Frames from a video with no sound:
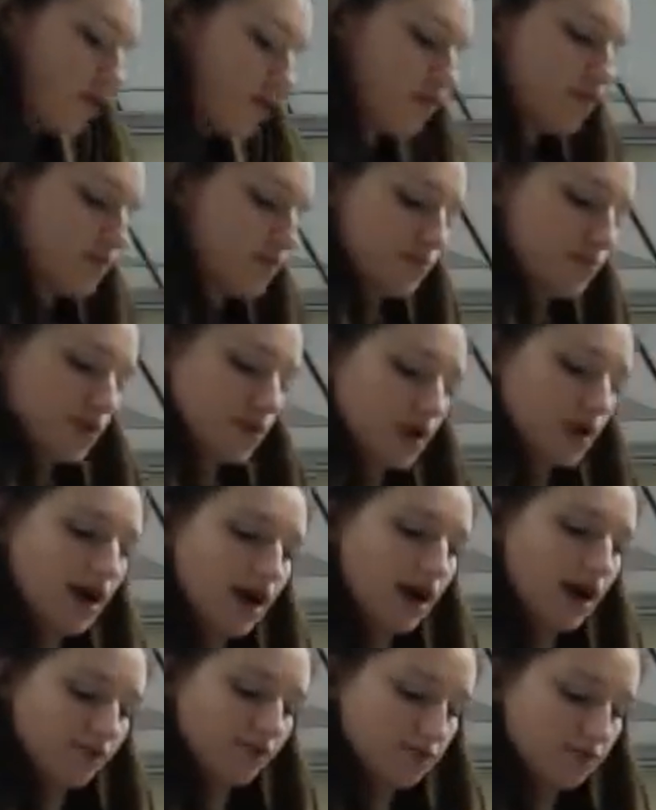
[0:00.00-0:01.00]
up
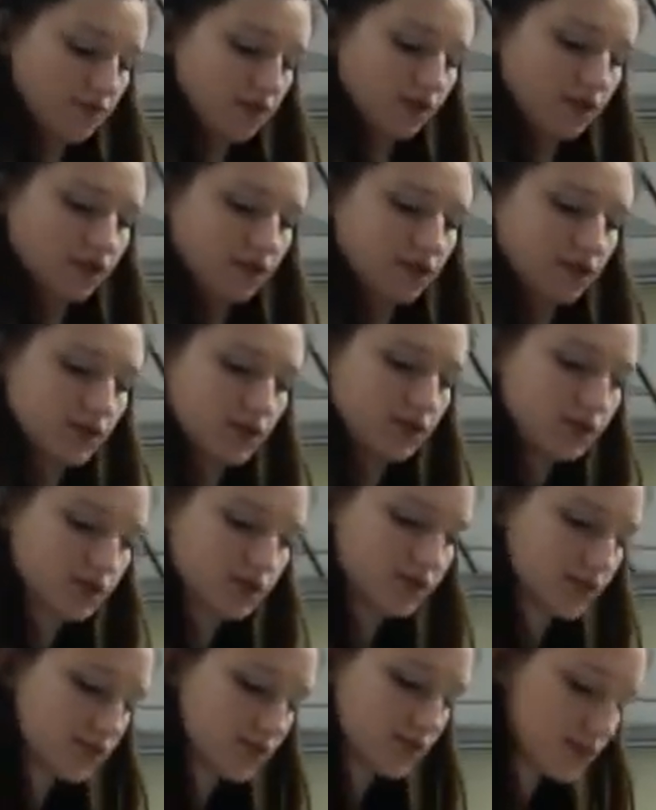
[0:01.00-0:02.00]
half a milliliter.
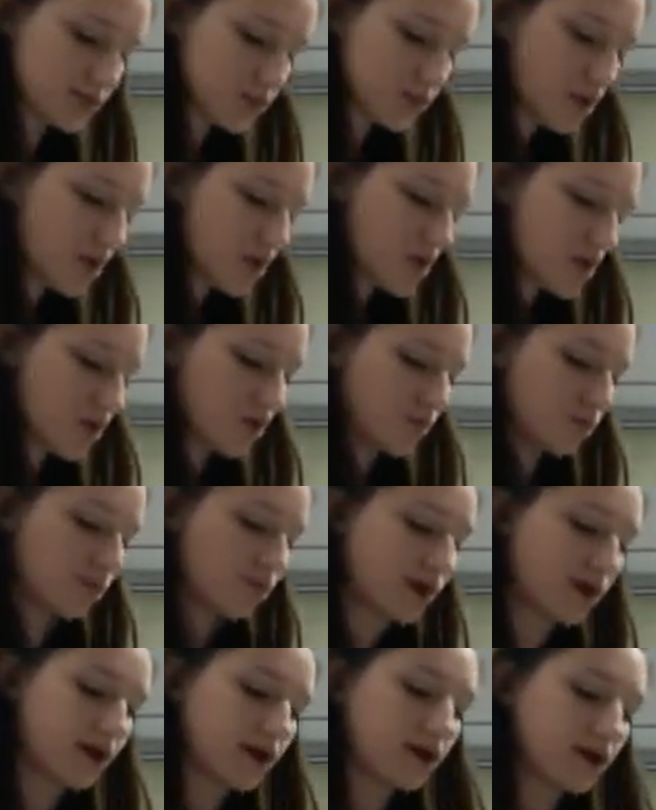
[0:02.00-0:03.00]
Since
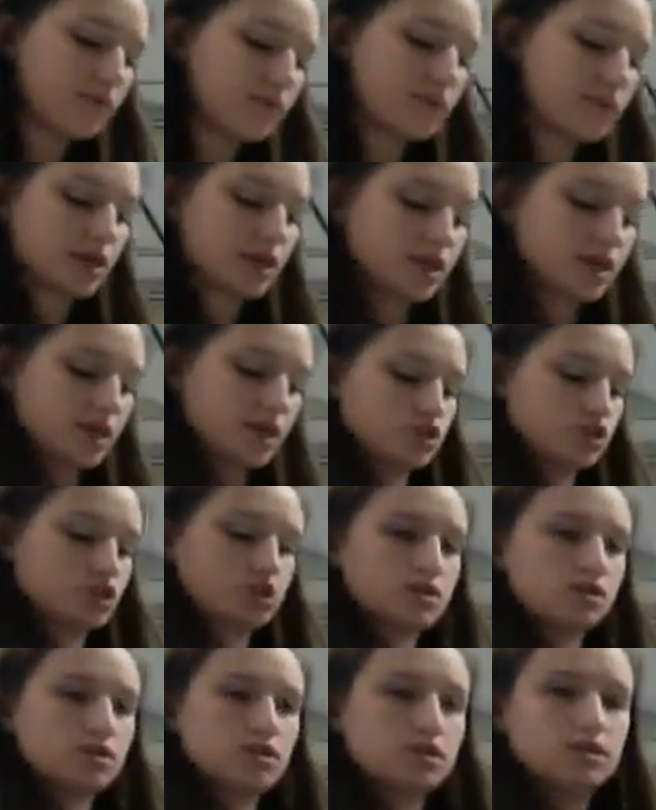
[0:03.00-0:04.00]
my
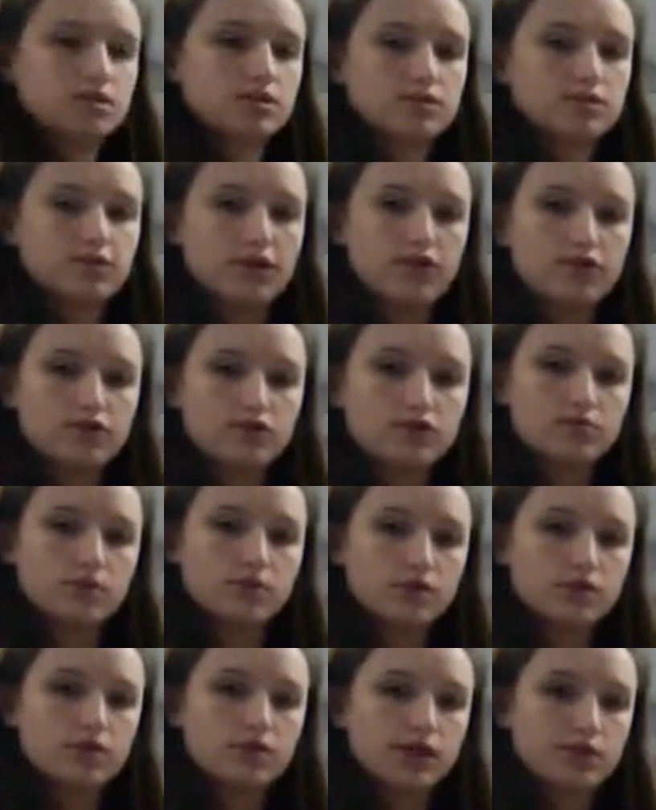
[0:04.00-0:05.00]
medication is 500
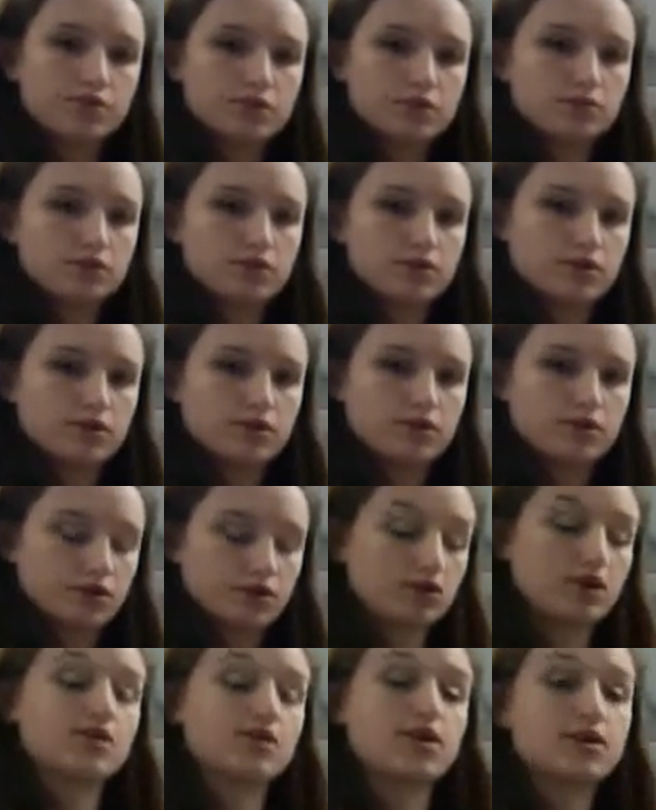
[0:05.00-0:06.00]
milligrams or
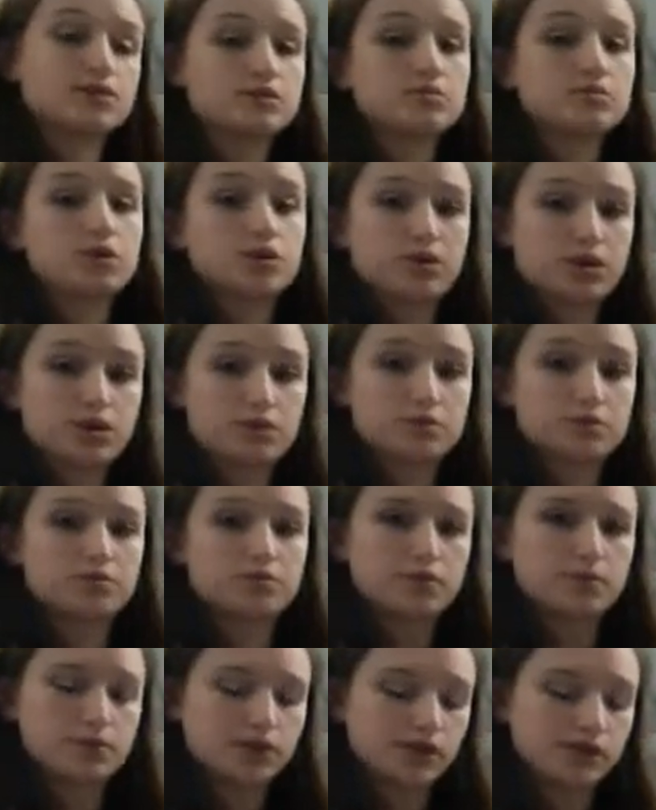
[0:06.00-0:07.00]
1,000 milligrams per
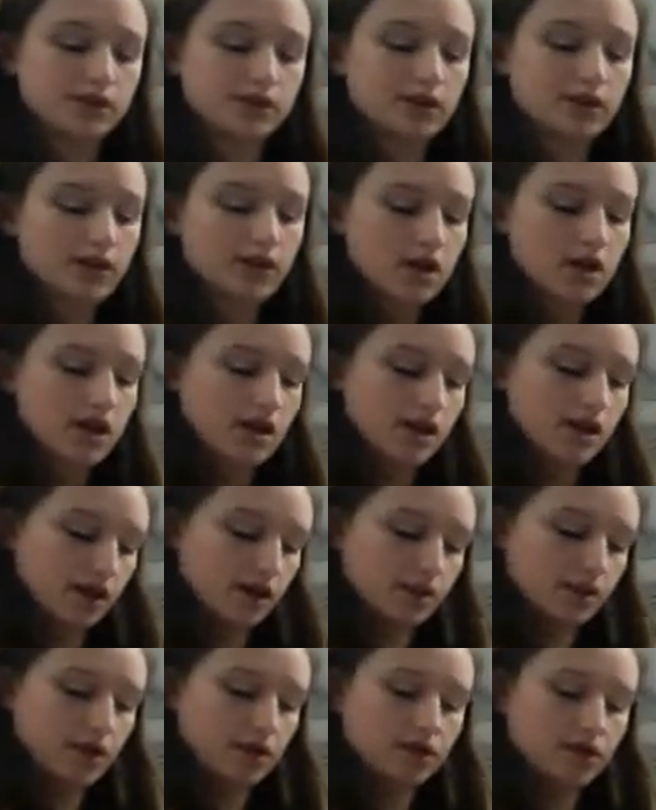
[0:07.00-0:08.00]
milliliter, I'm
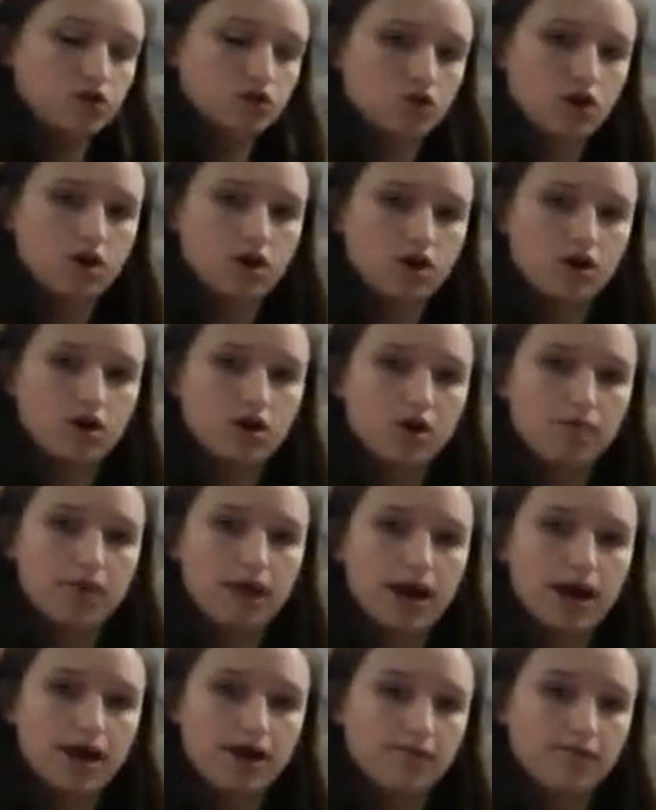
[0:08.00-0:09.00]
going to draw up
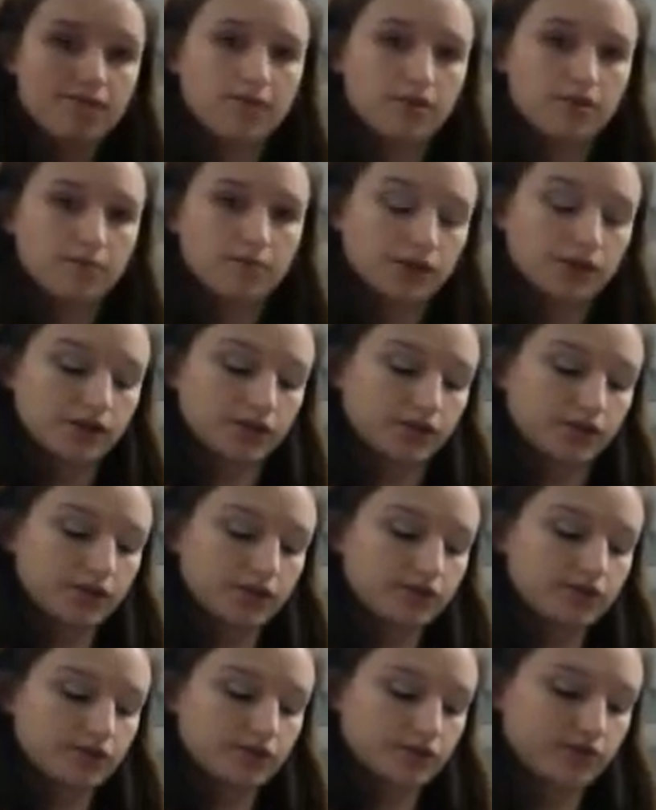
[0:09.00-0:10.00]
half a milliliter
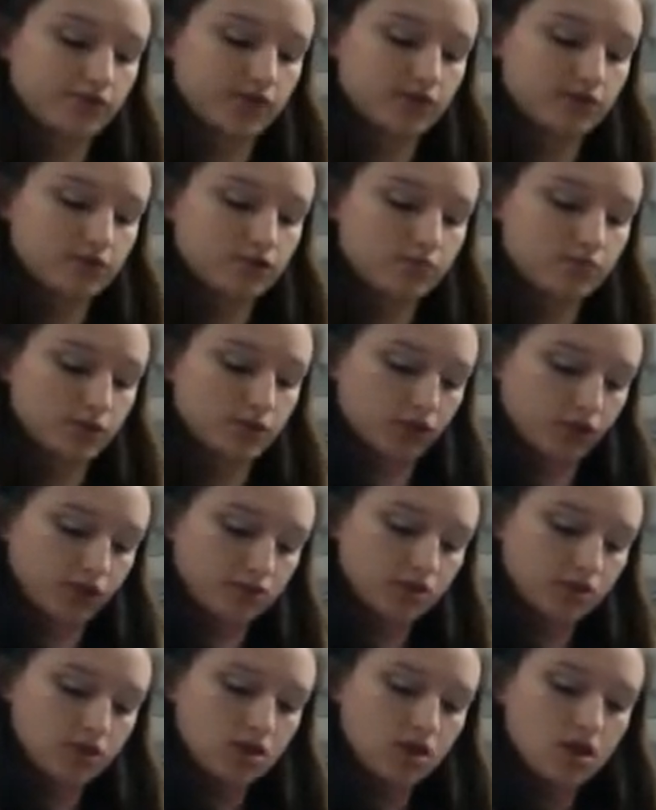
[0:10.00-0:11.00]
for 500 milligrams.
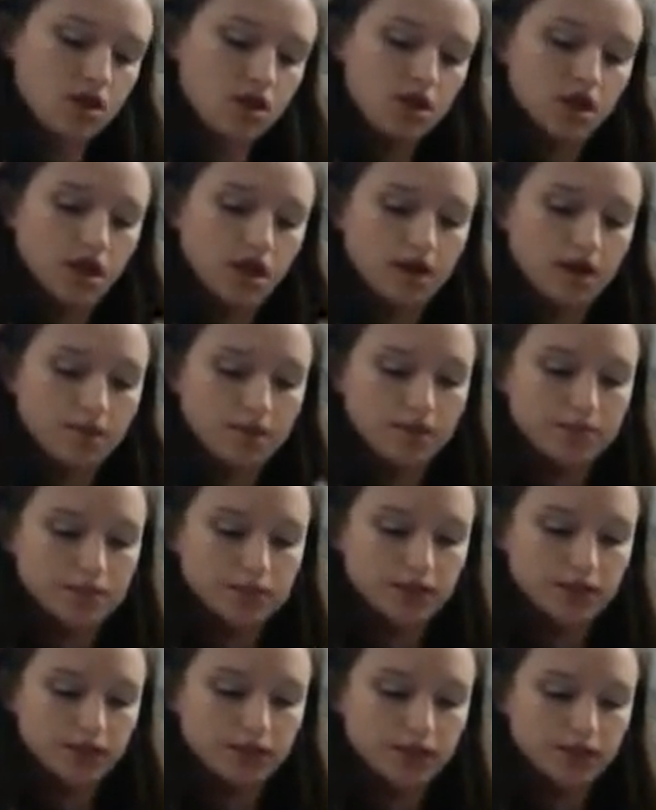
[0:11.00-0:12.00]
I'm going to
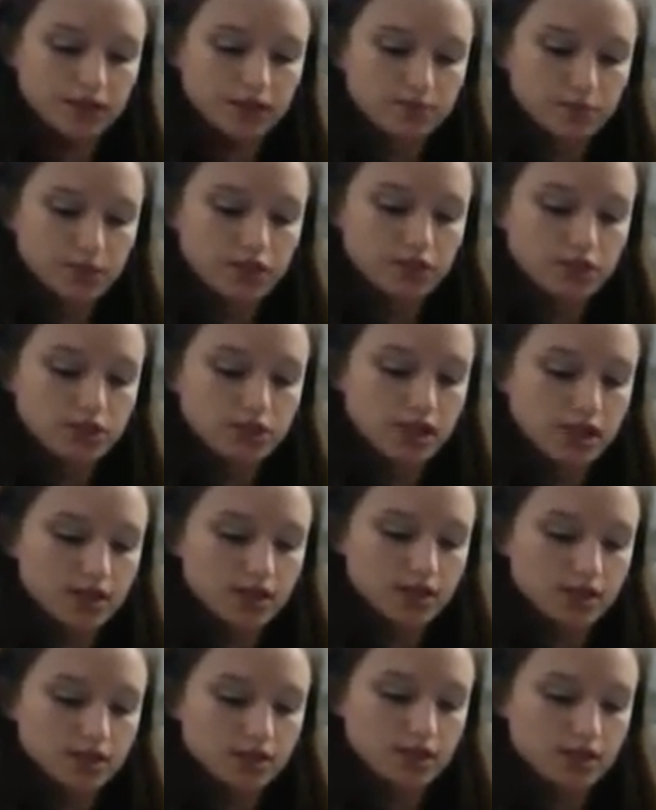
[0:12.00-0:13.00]
check the expiration date, and I
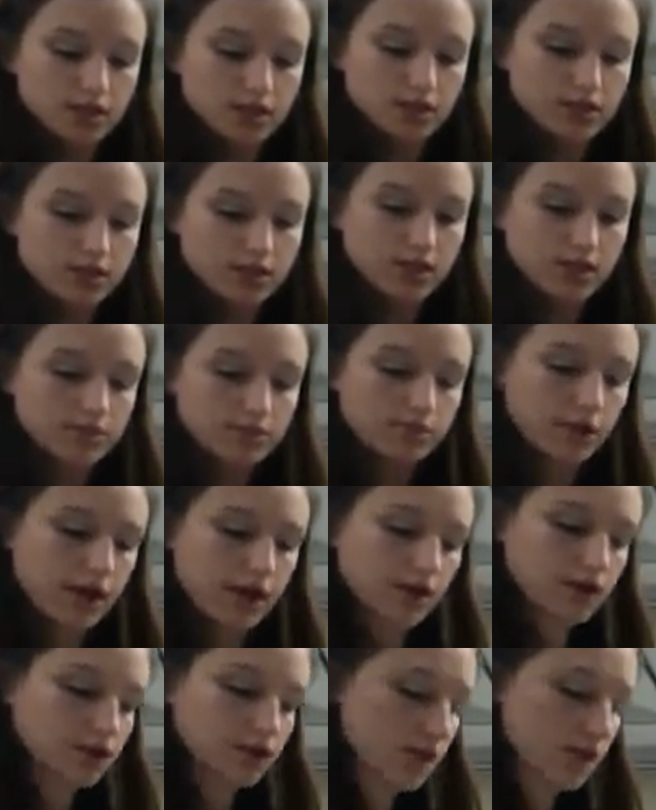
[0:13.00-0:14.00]
see that it's not
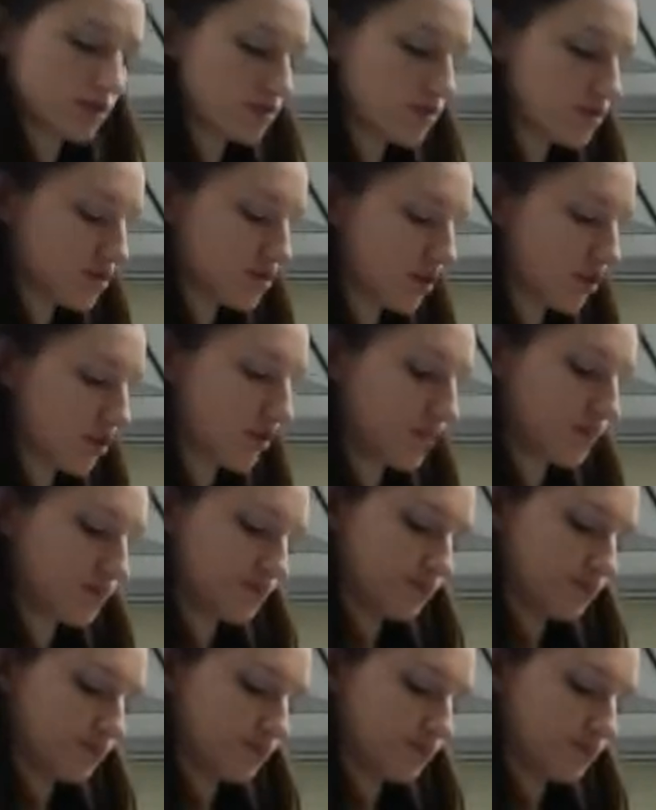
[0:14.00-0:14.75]
expired yet, so